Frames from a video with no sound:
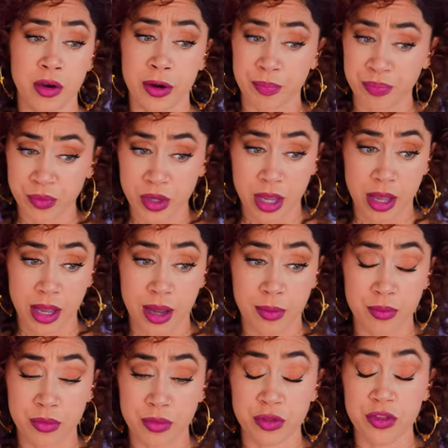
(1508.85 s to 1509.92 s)
or um,
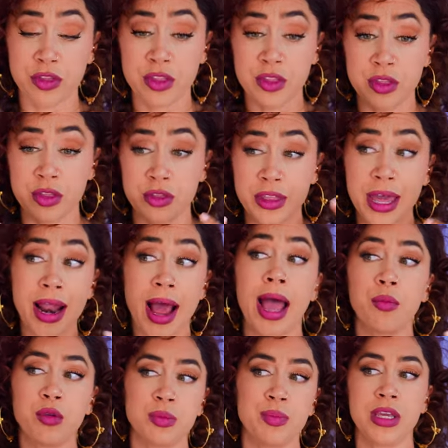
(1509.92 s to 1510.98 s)
that
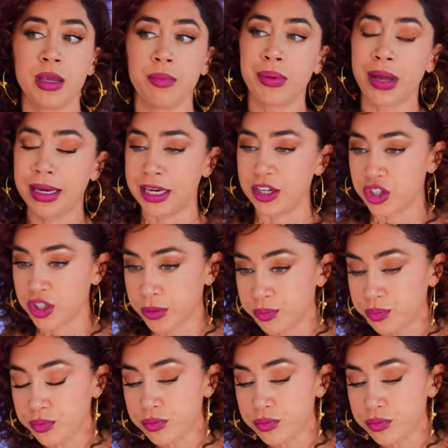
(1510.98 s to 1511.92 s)
I was being punished.